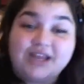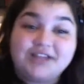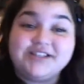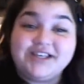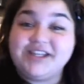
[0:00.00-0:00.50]

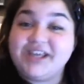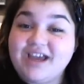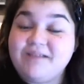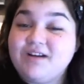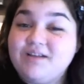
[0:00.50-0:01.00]
dancing in the
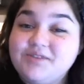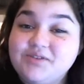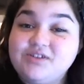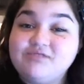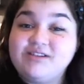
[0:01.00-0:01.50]
camera, I'm
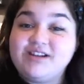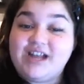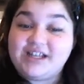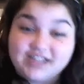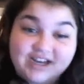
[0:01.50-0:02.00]
so stupid,
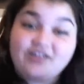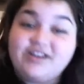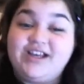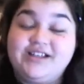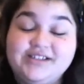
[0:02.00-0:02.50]
and that's not how
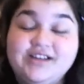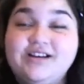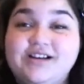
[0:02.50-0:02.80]
I dance.